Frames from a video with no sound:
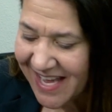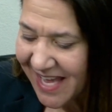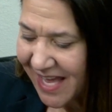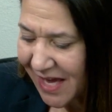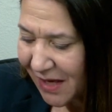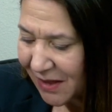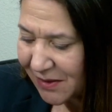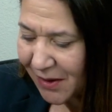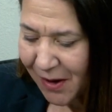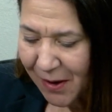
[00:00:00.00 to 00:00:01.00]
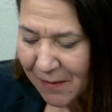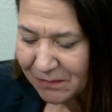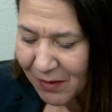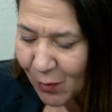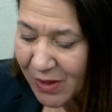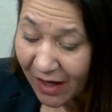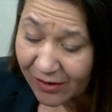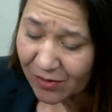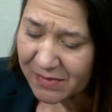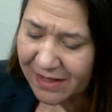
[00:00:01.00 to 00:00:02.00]
And we are
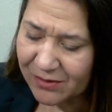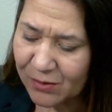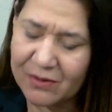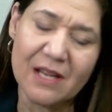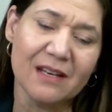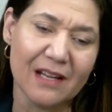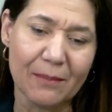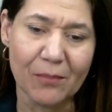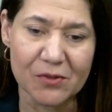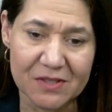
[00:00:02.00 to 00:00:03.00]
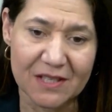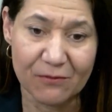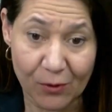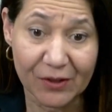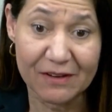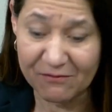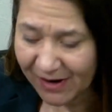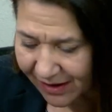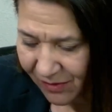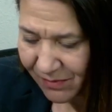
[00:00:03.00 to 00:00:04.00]
committed to creating a positive work
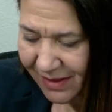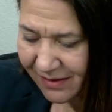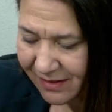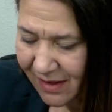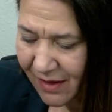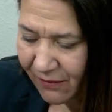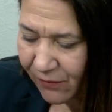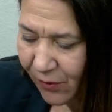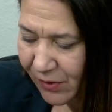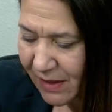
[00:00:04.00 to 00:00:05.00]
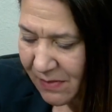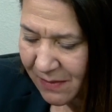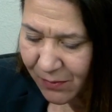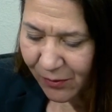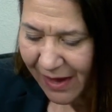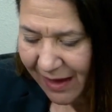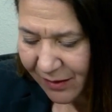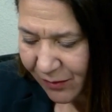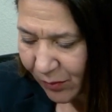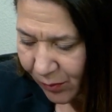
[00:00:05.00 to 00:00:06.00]
environment for the people that
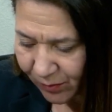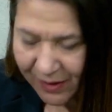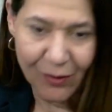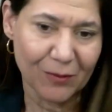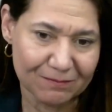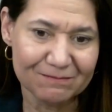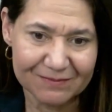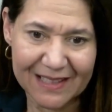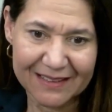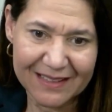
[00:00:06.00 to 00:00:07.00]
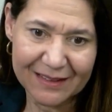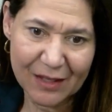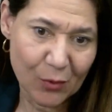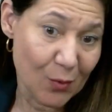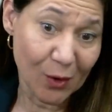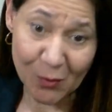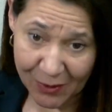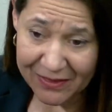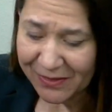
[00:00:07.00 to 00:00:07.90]
we work with.